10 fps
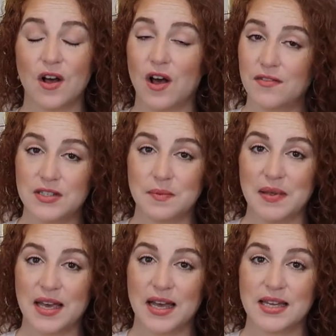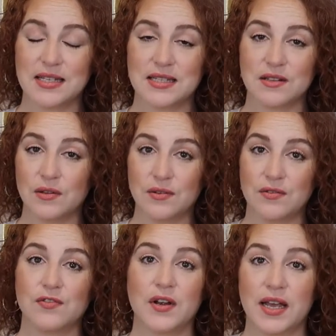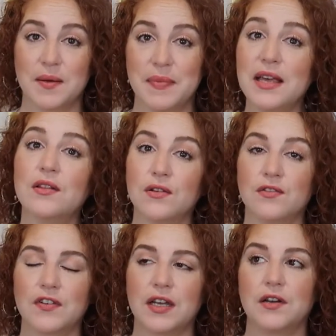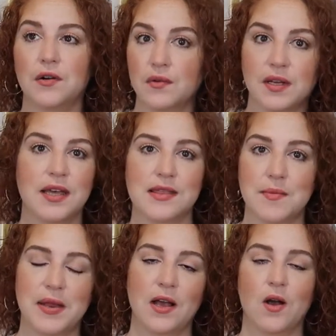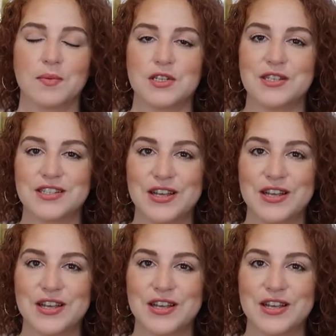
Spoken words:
often because being gluten-free, you don't get that many options.